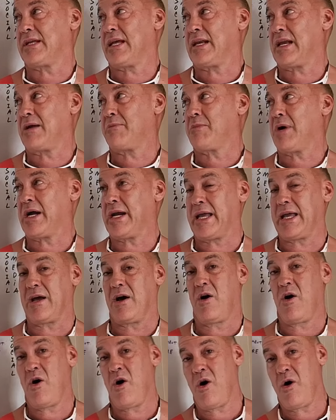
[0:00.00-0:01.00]
sending money
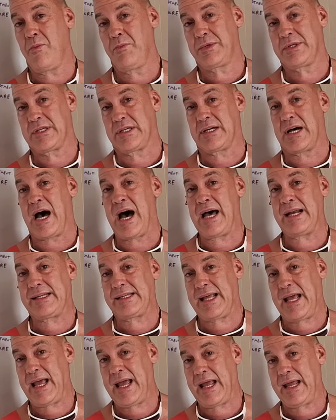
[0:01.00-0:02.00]
home to
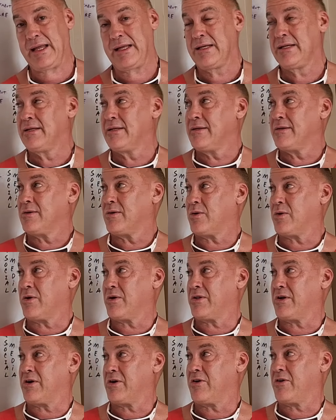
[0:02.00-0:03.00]
auntie
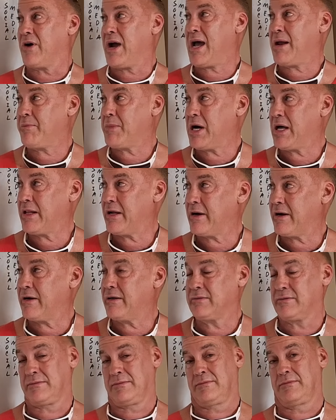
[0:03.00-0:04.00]
or their
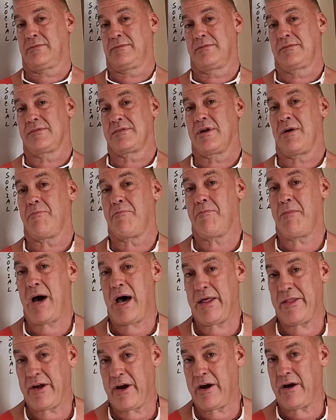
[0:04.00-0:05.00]
grandmother,
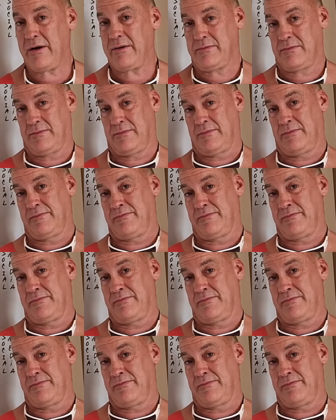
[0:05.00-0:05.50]
mother,